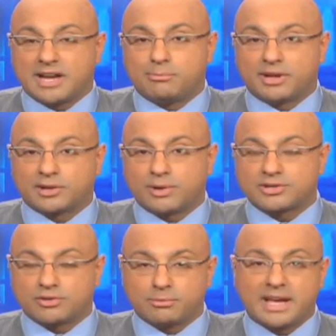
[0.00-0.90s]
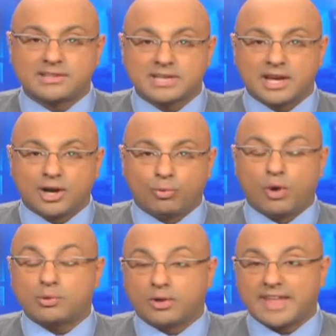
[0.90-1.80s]
But now my other question remains
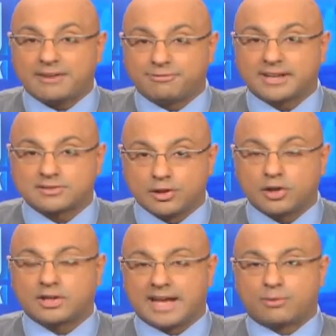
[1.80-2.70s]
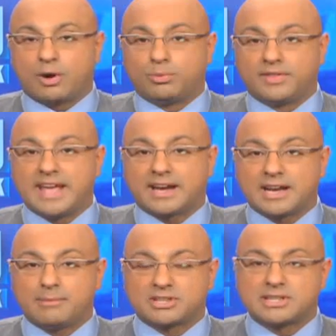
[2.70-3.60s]
what will that fix look like? What will the
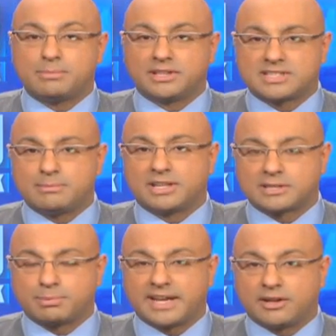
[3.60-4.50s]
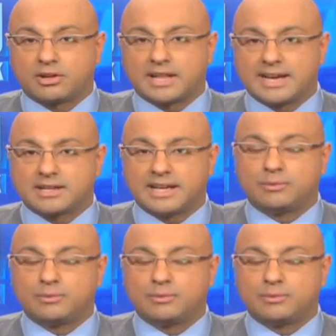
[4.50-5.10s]
economic sti- stimulus plan look like?